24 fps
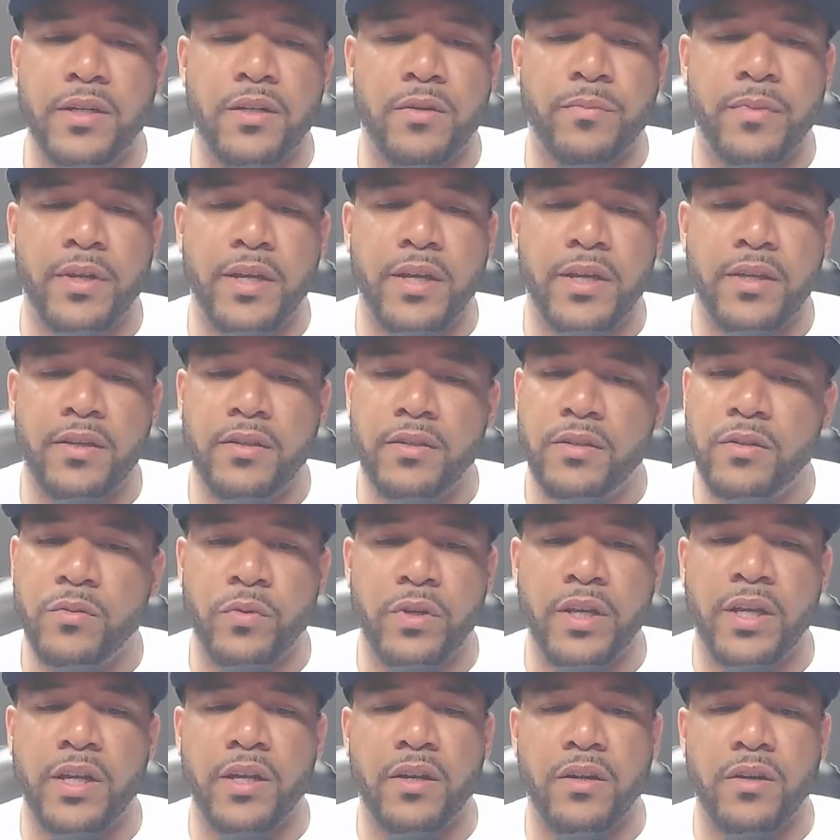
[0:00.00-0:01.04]
man.
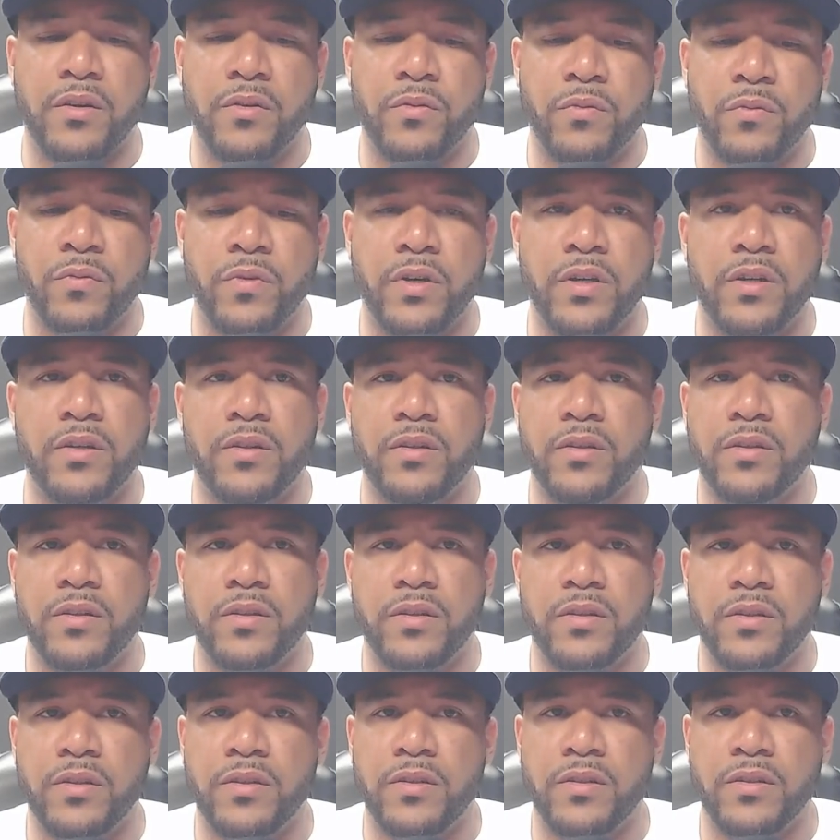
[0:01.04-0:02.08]
We here. It's
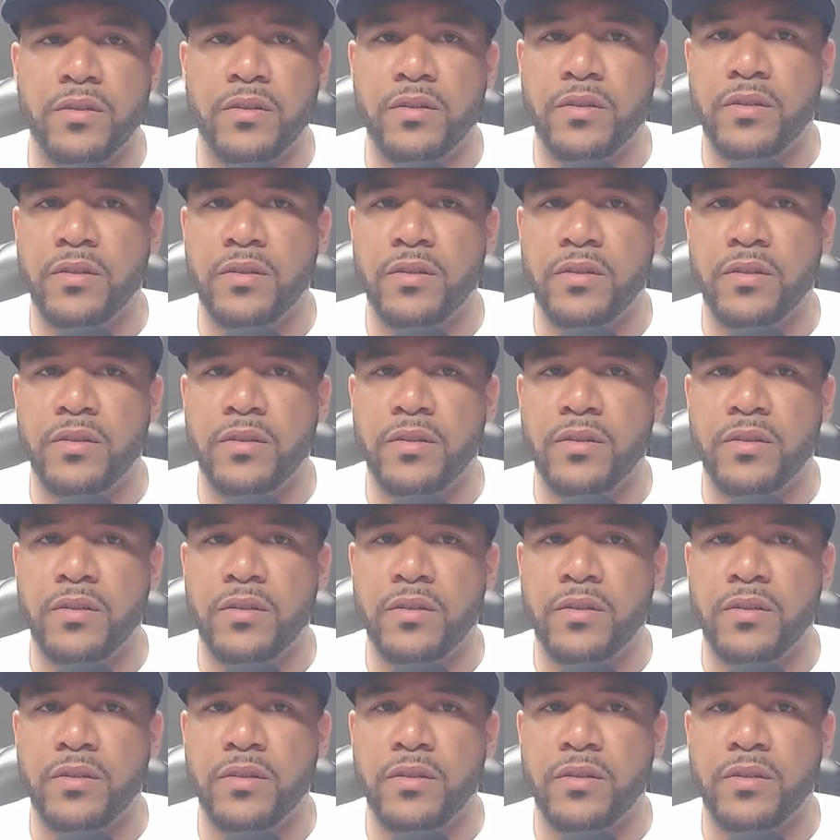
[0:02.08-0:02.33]
9:15